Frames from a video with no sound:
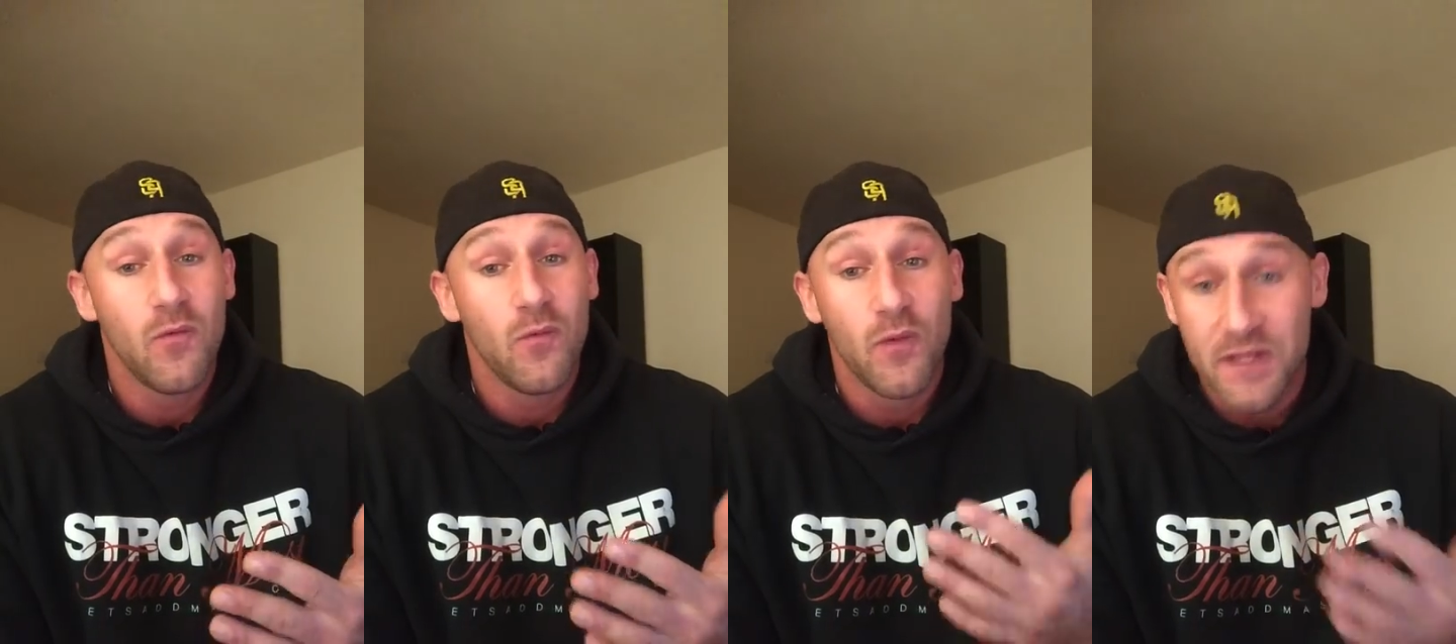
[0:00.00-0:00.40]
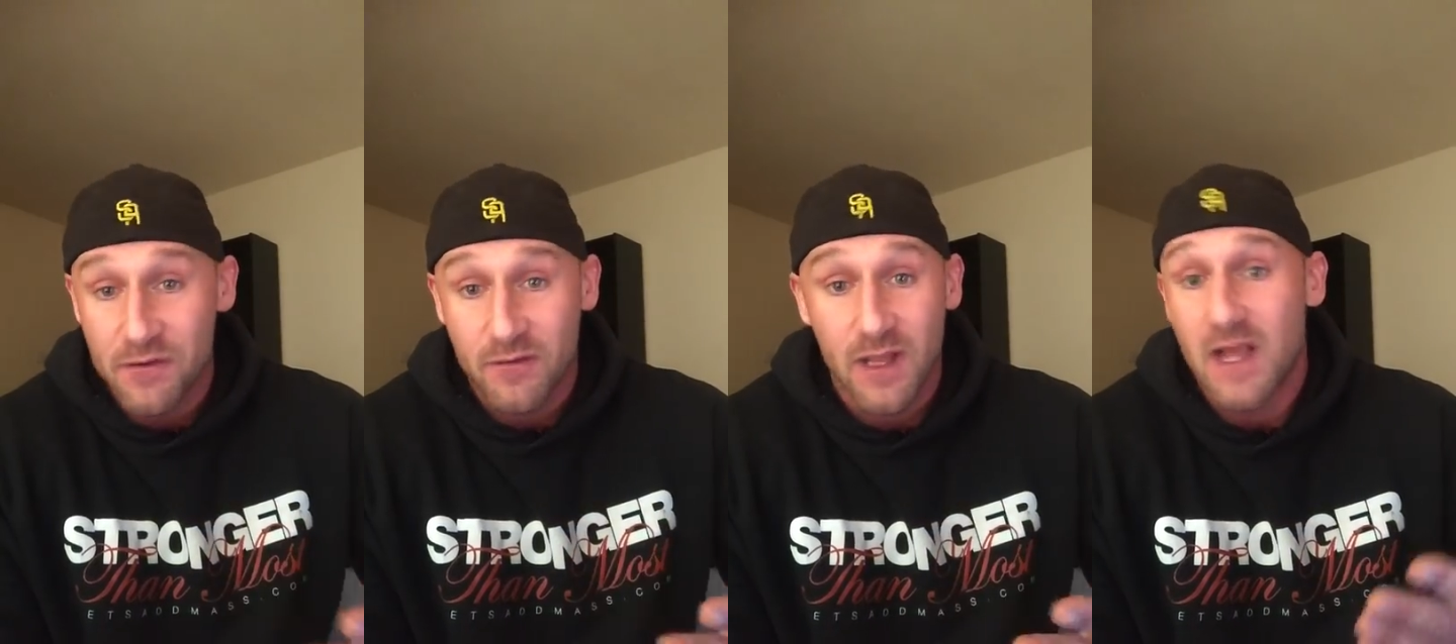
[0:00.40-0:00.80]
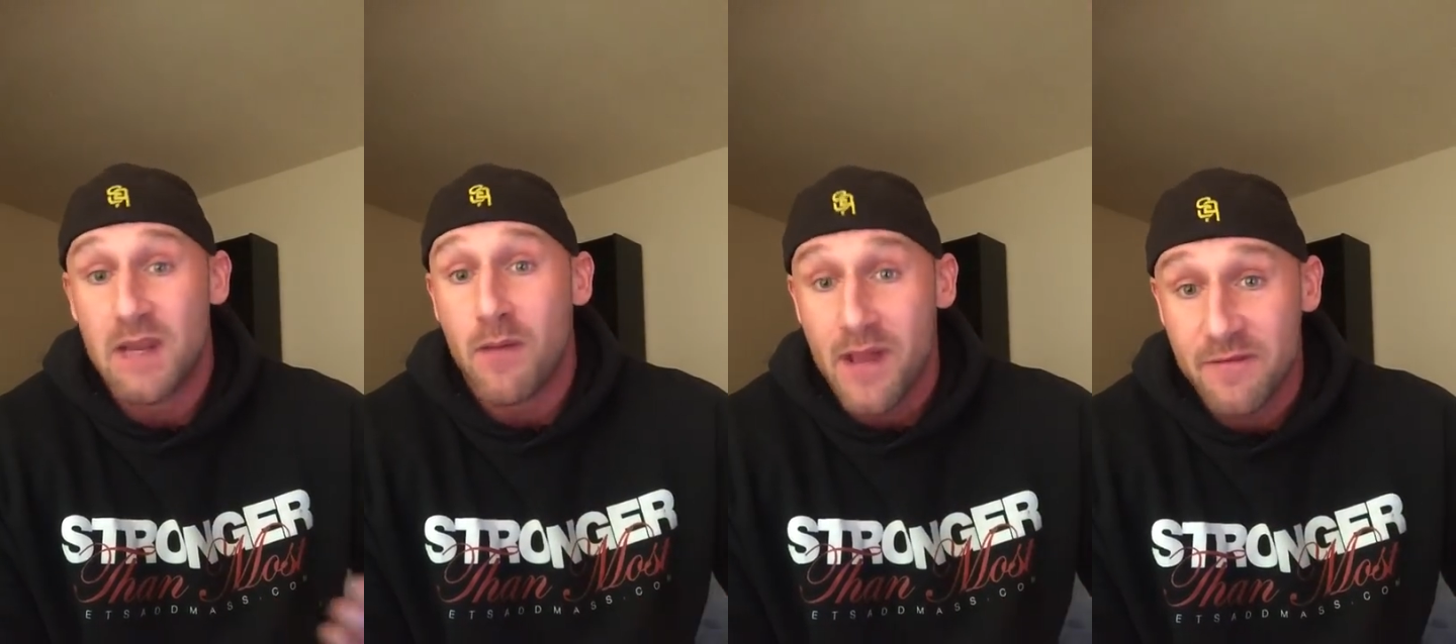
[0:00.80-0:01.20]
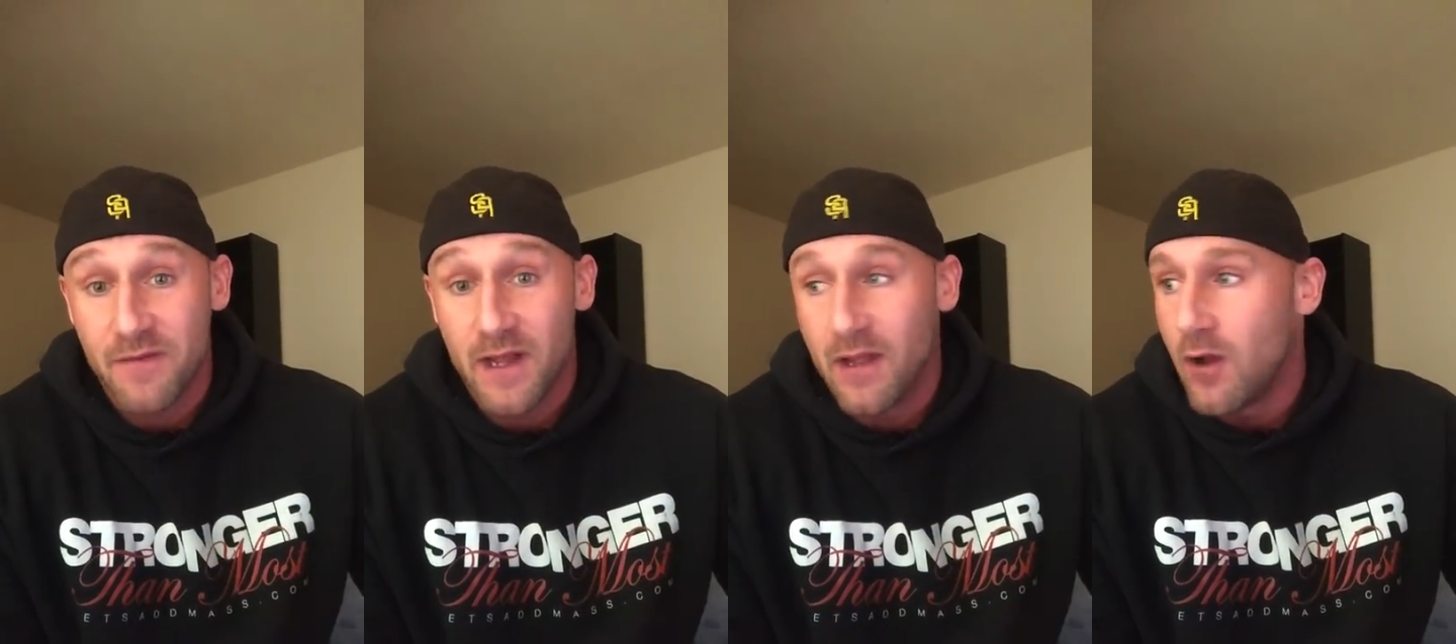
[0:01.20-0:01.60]
when you're like an MMA
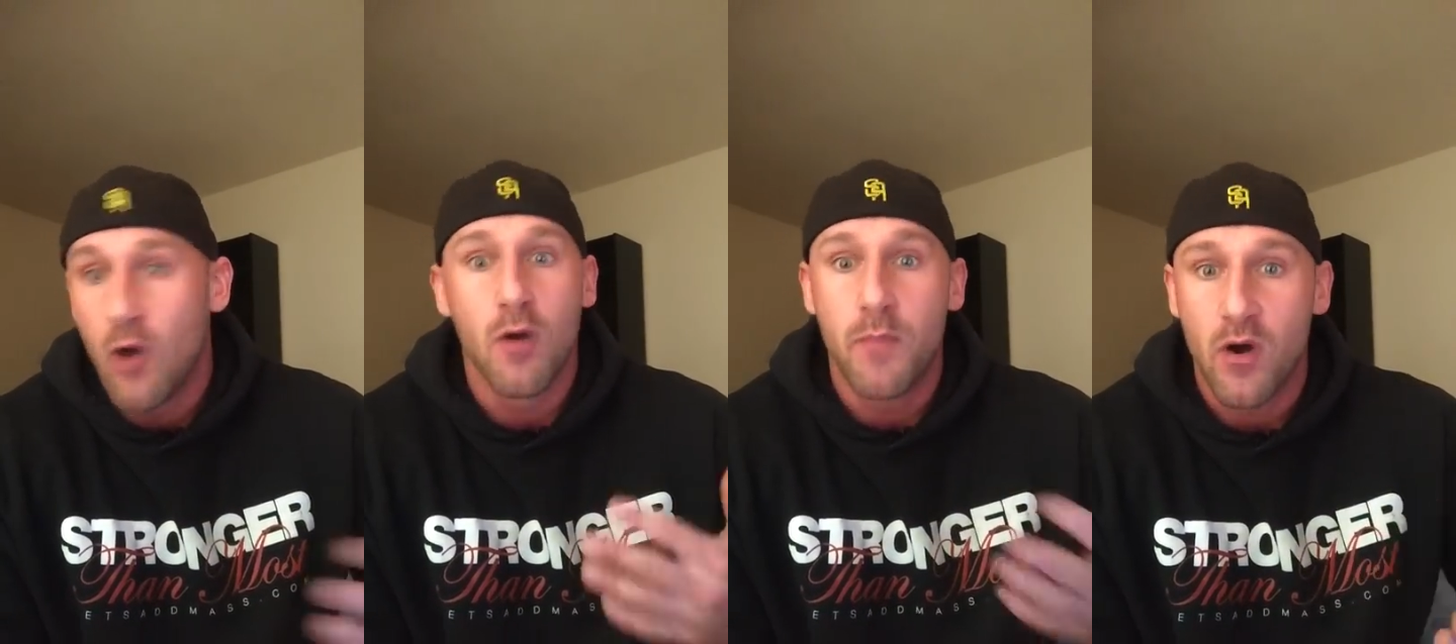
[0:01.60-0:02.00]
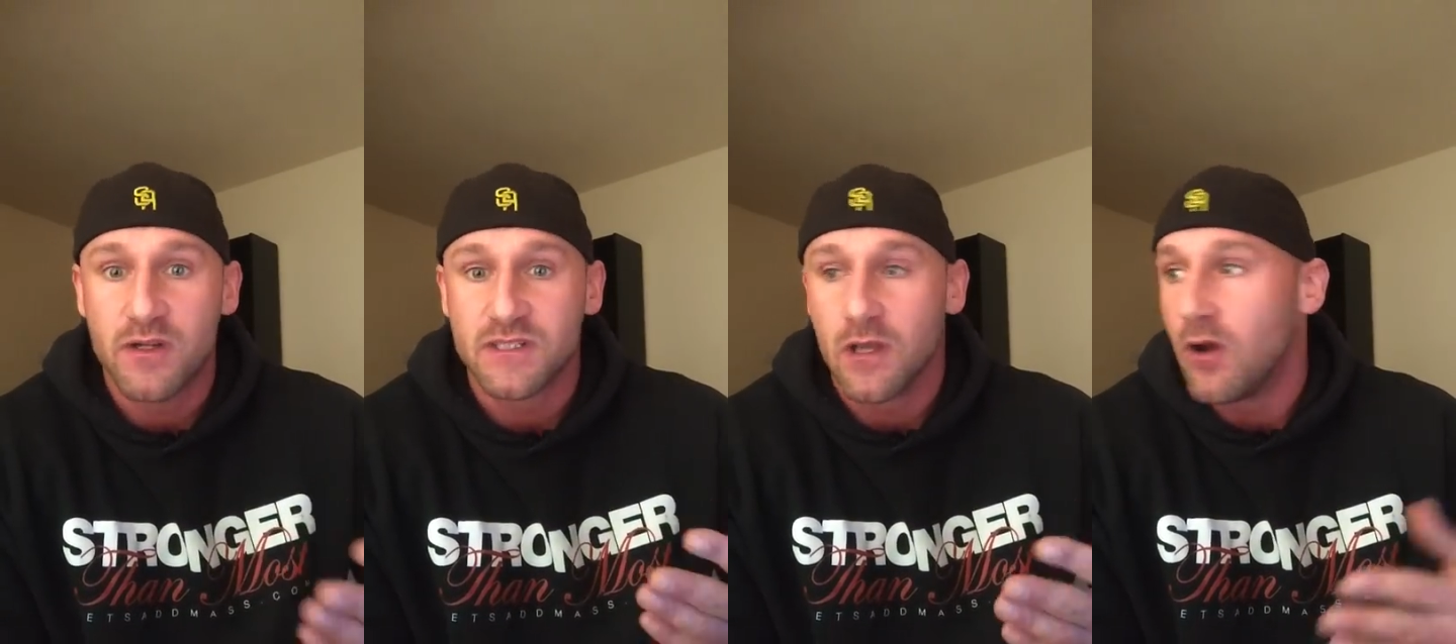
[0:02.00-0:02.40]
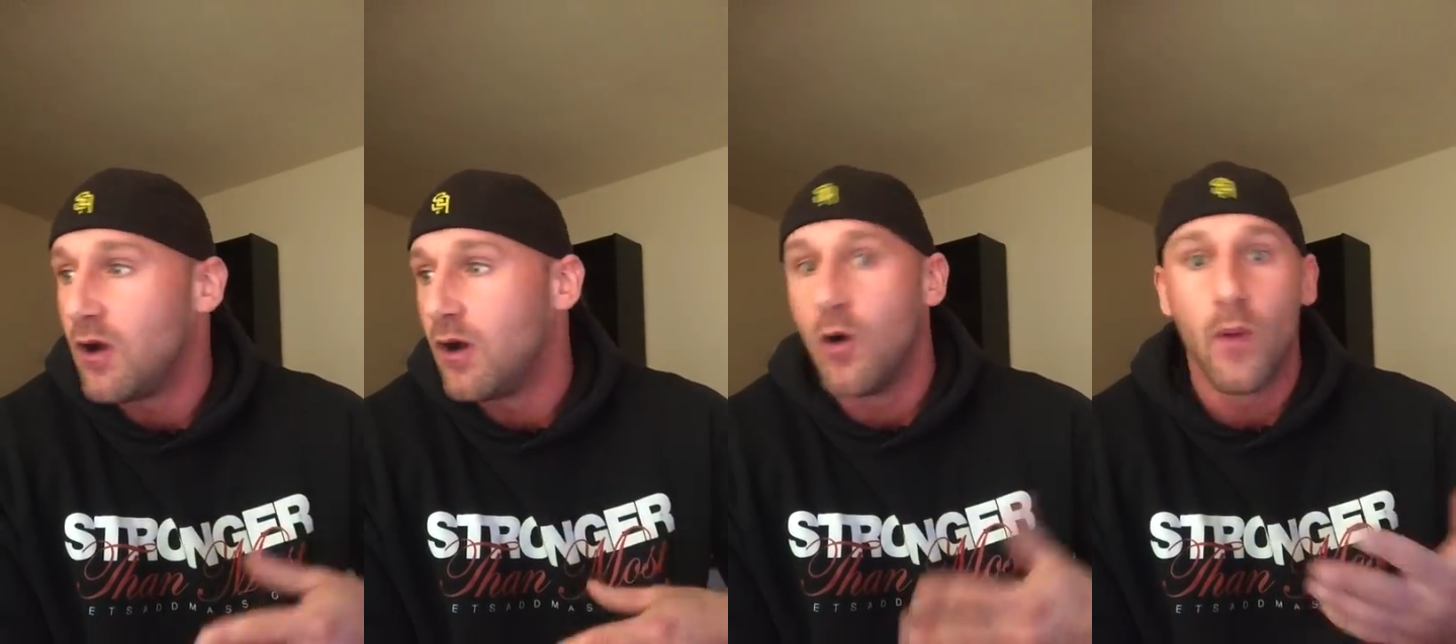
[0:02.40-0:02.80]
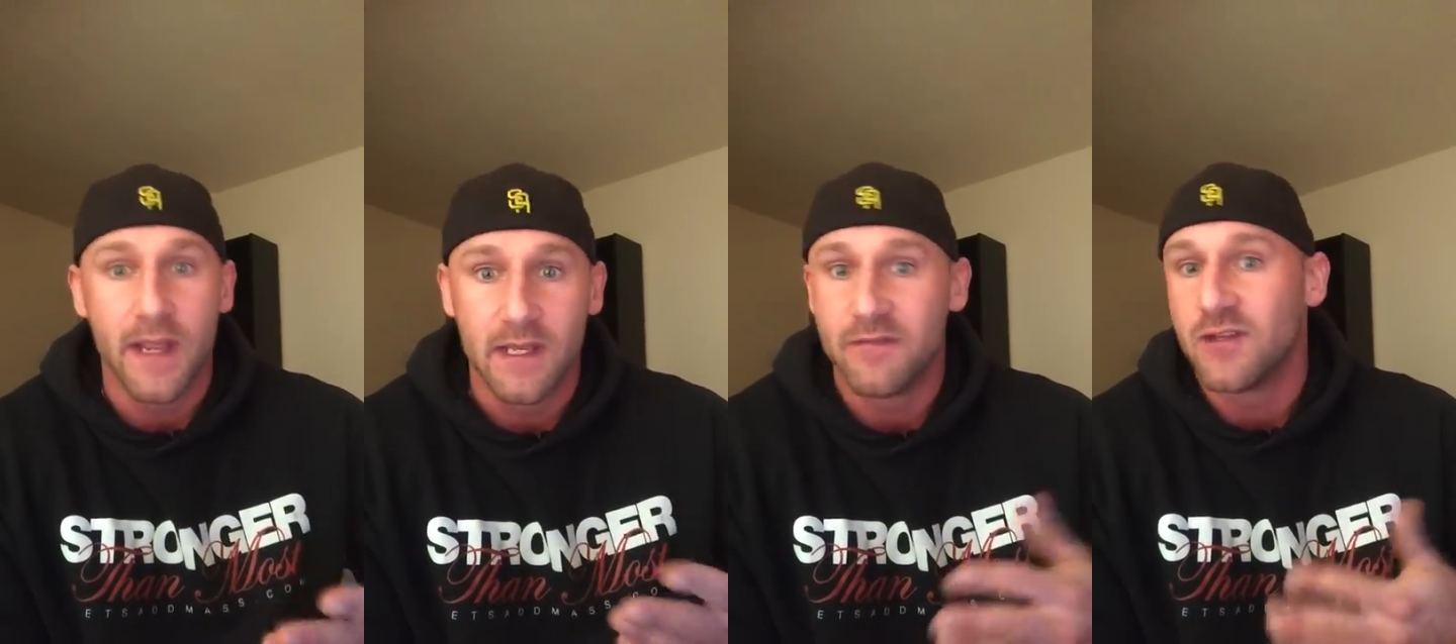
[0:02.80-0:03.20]
fighter or a boxer or a
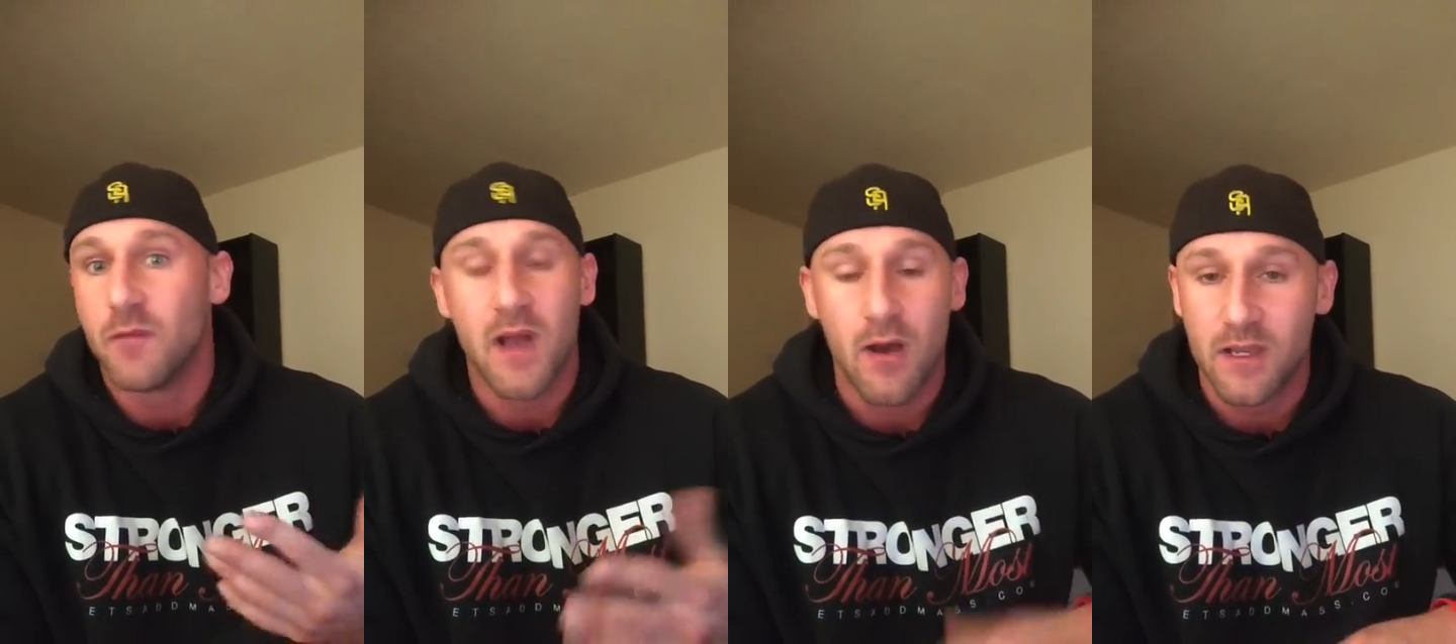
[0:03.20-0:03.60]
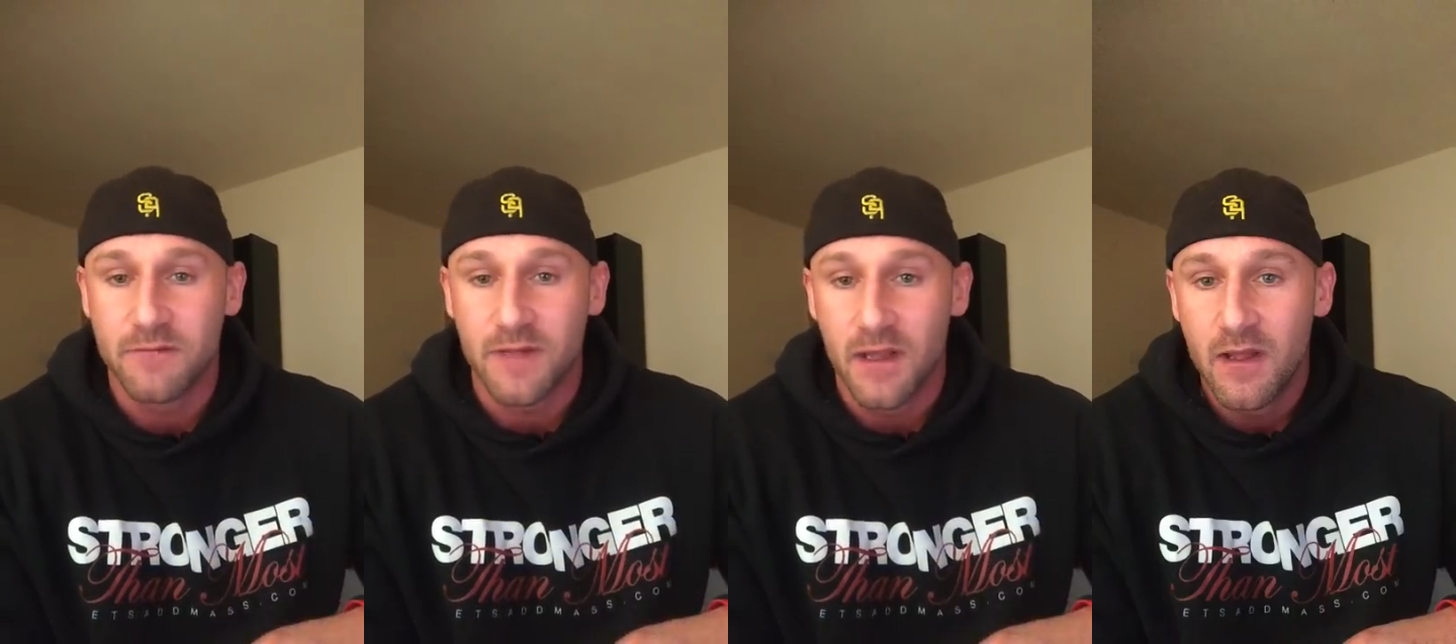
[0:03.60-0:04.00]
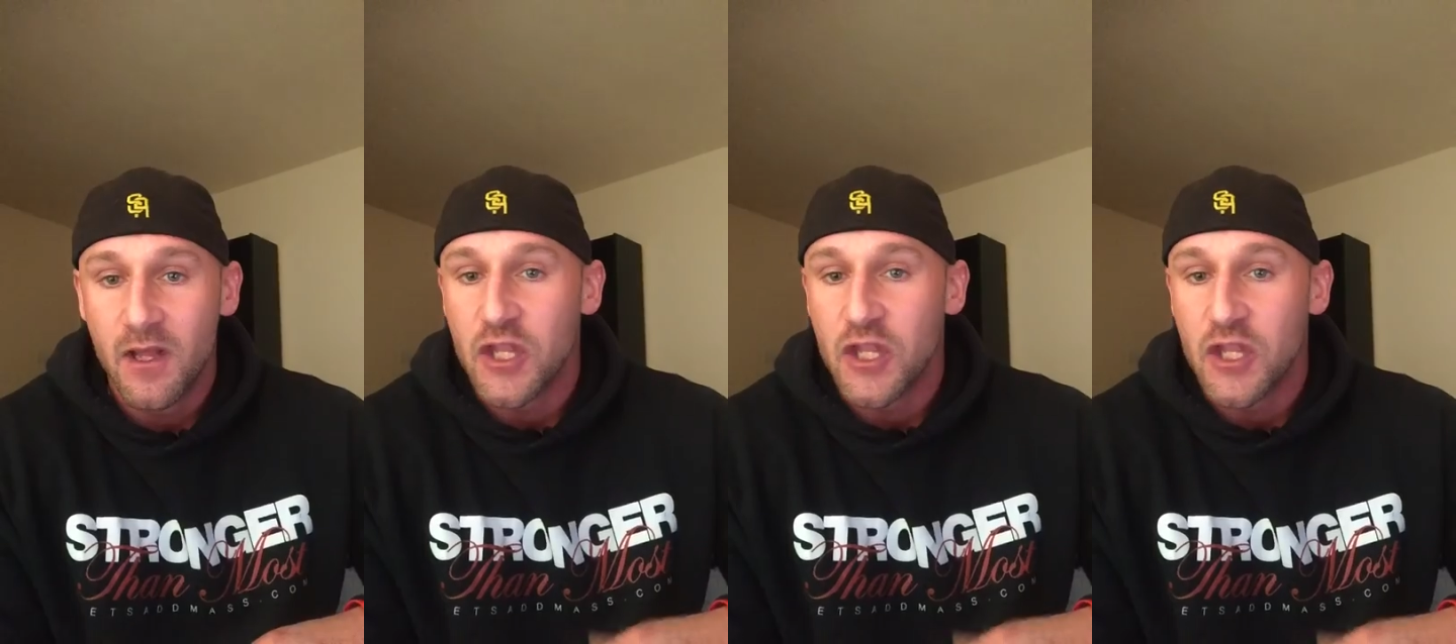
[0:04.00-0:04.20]
weightlifter, a powerlifter,